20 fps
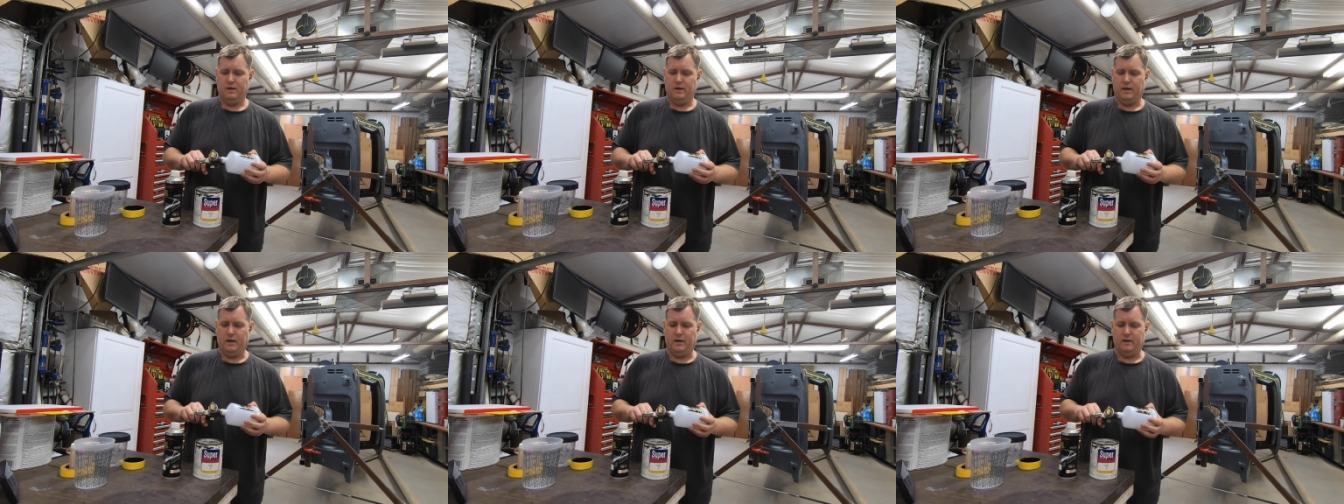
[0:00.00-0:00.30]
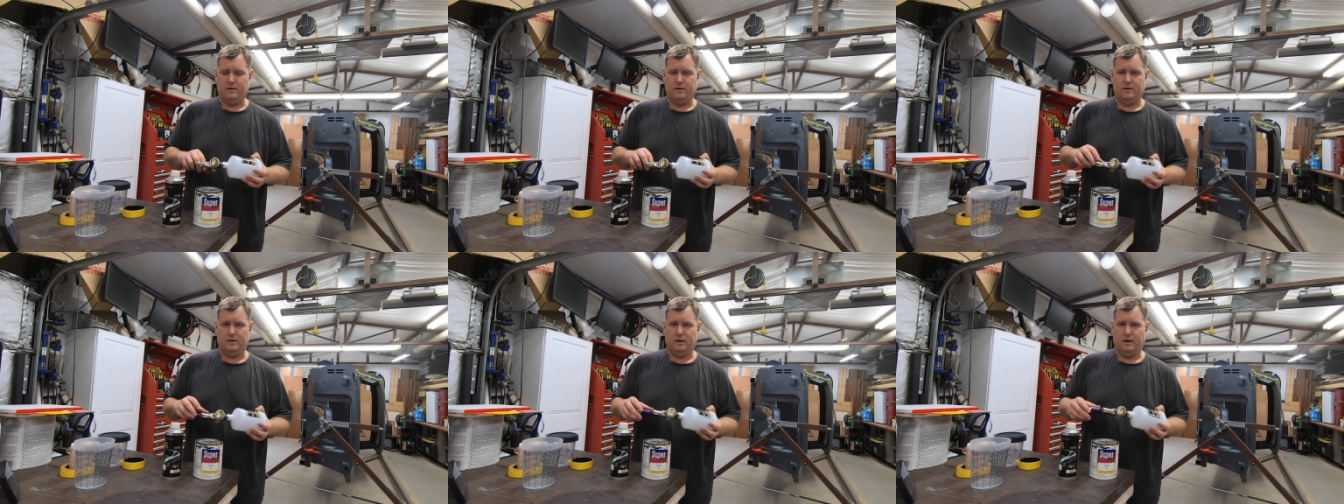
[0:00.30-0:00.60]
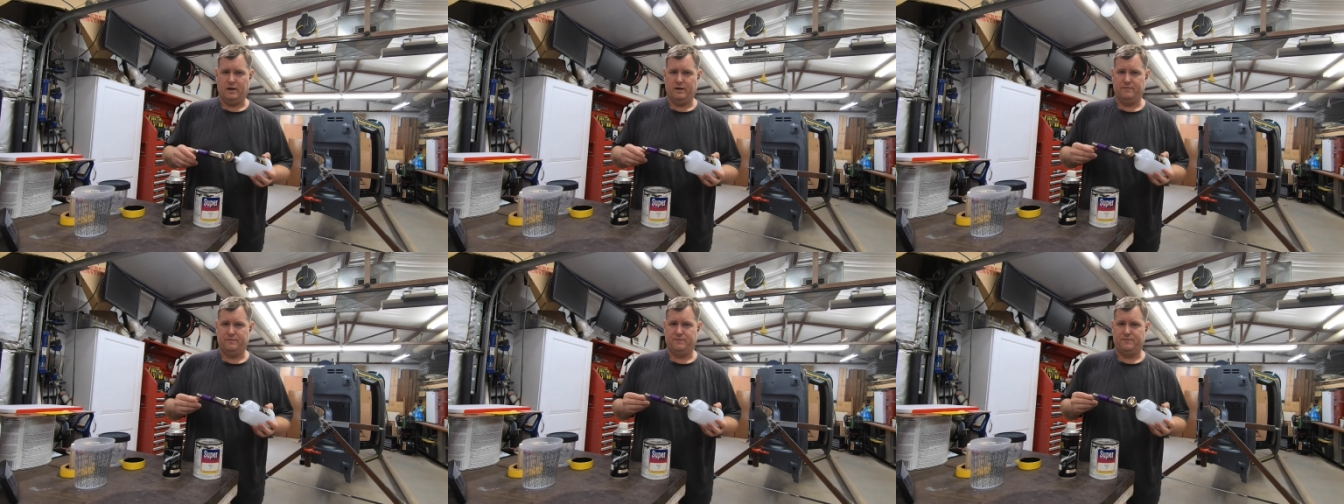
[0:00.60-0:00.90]
and
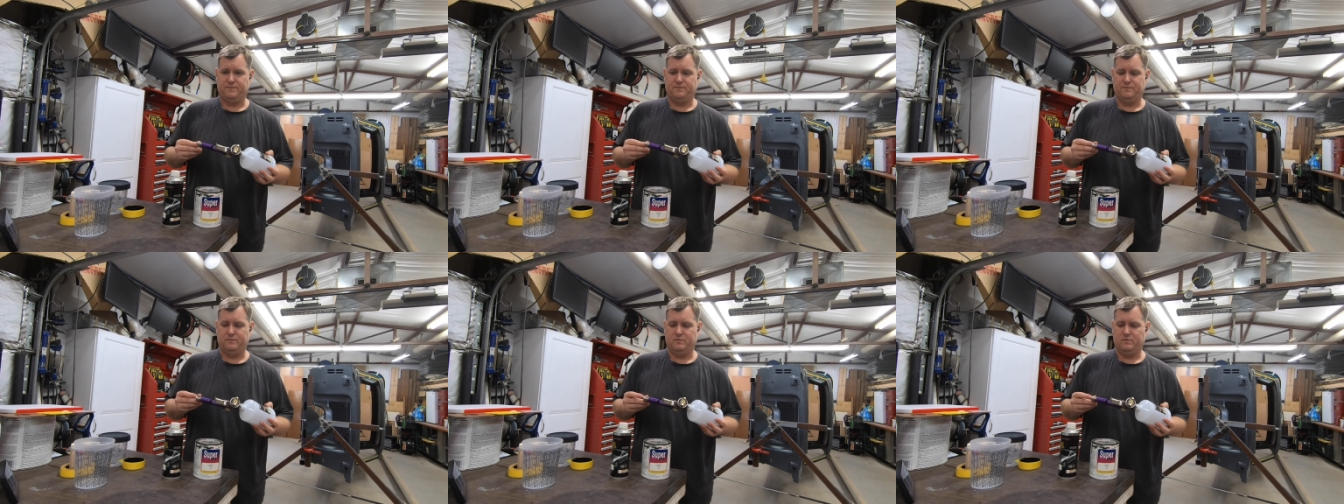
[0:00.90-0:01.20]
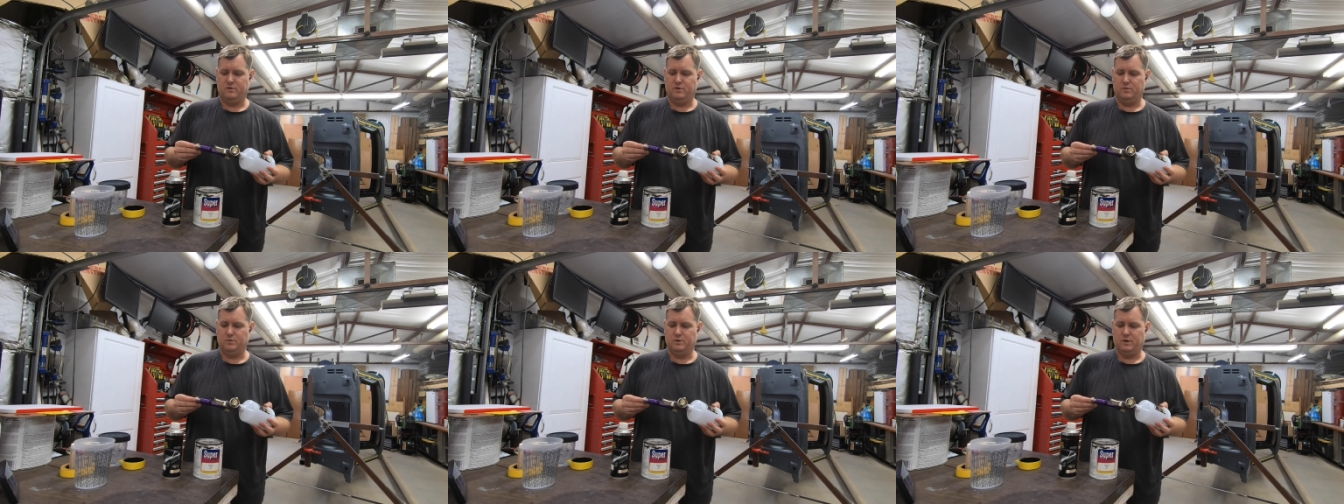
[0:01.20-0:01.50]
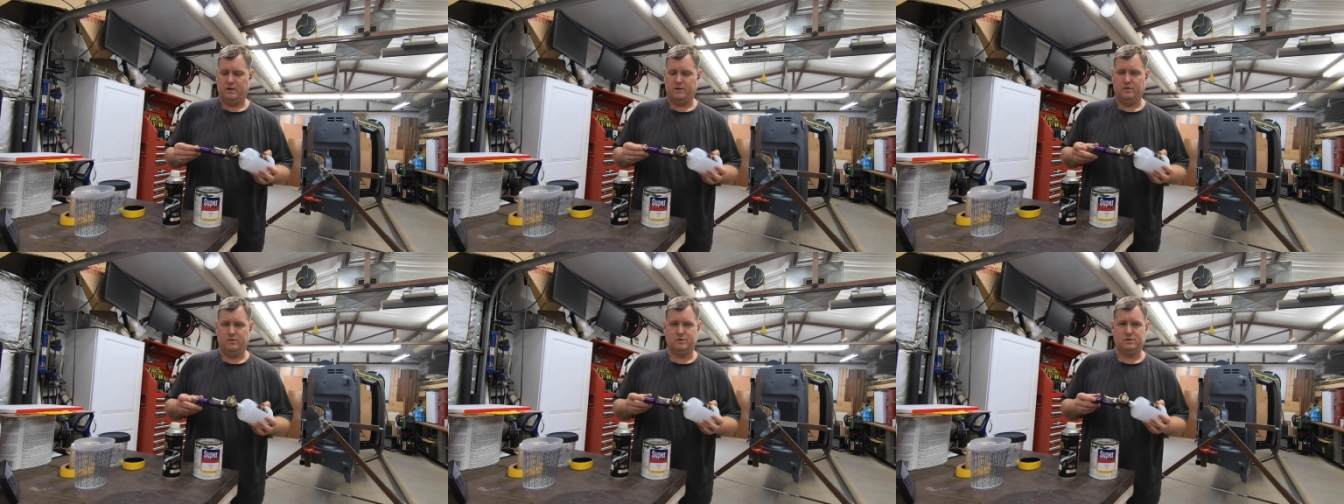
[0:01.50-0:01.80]
I
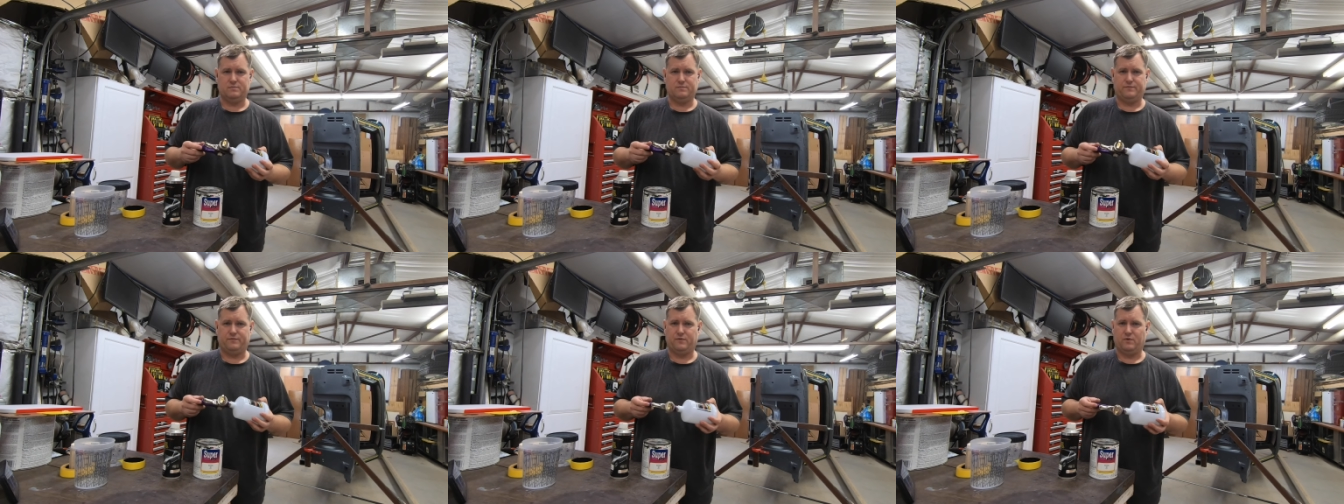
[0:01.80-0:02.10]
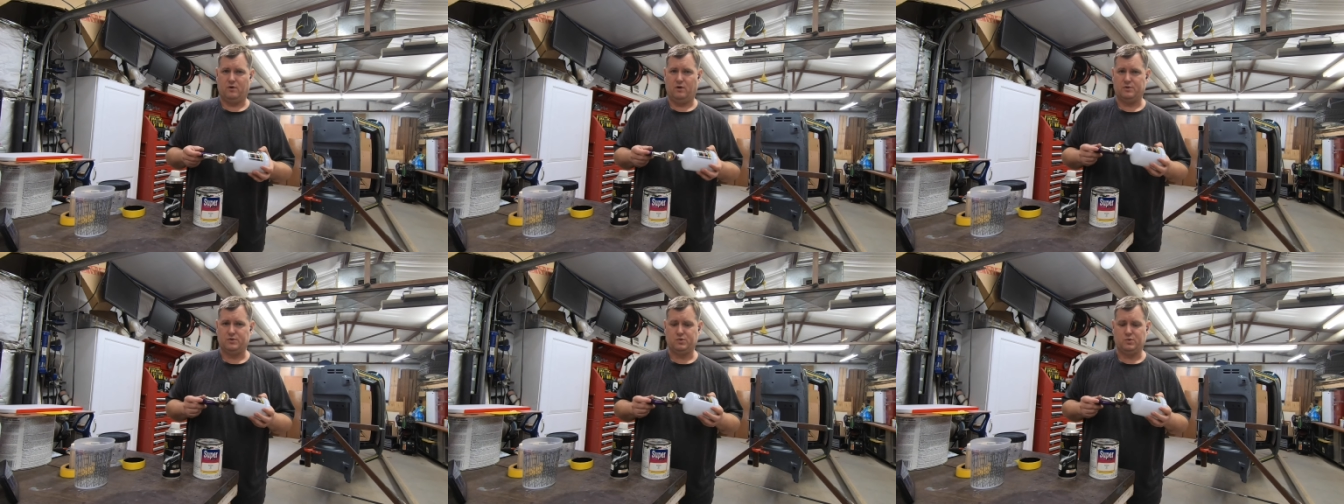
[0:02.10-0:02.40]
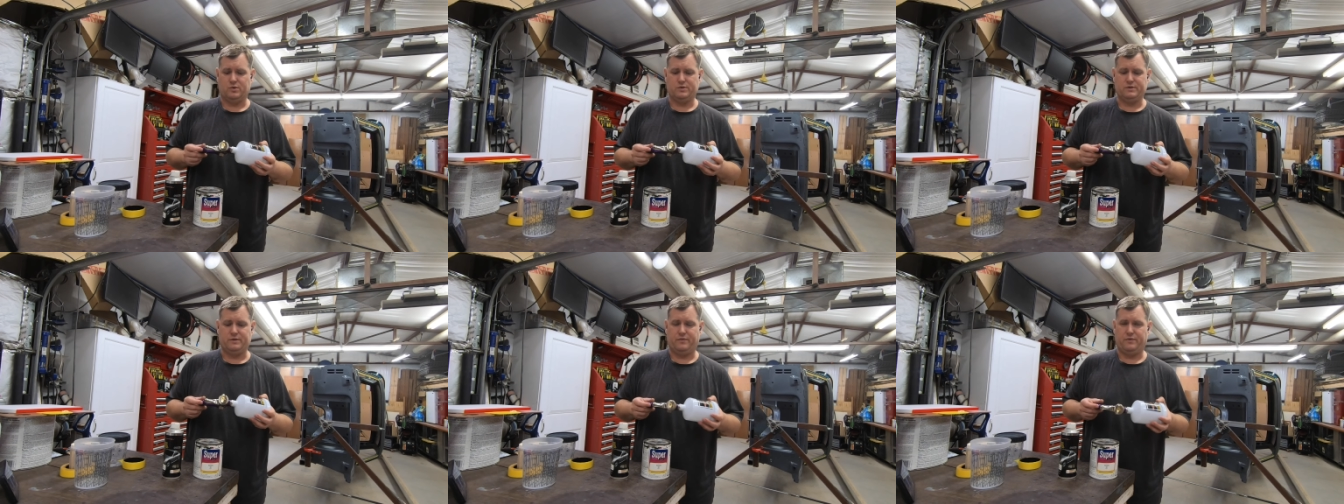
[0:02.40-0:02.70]
use them for all
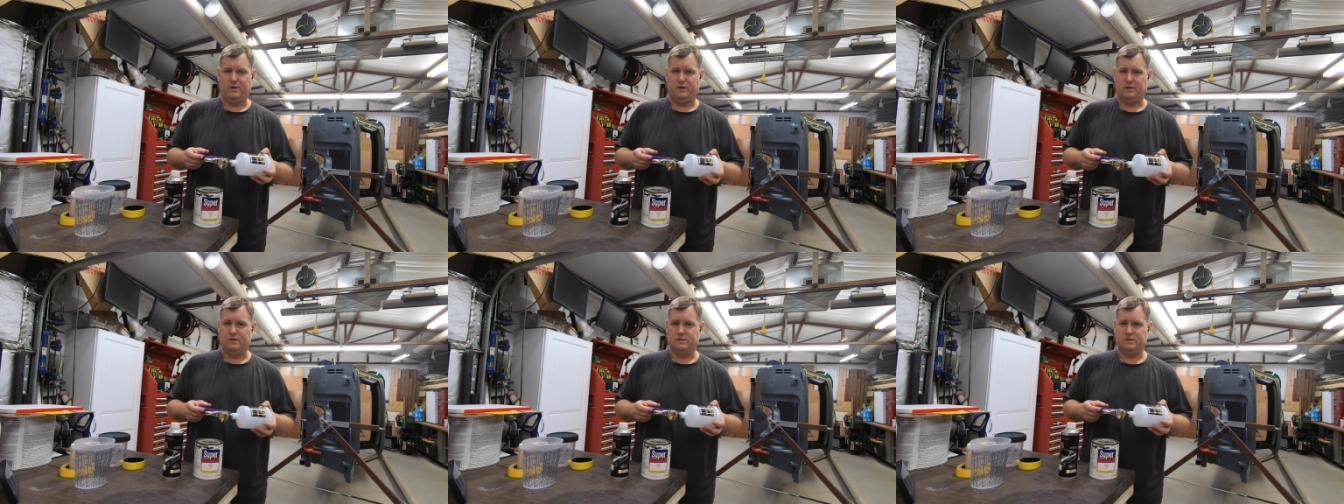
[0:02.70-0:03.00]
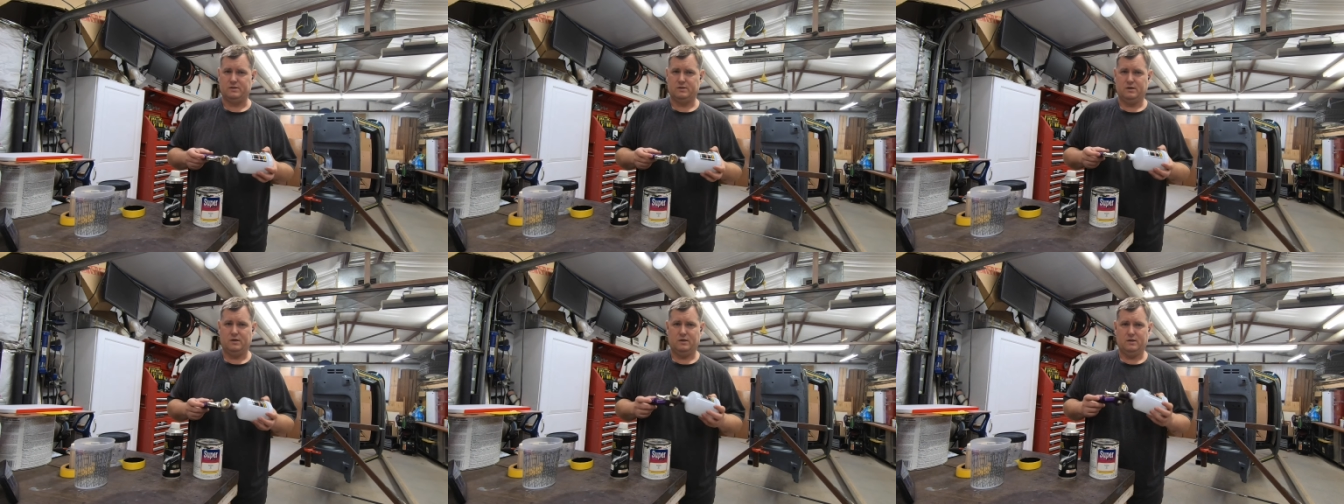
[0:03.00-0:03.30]
sorts of things.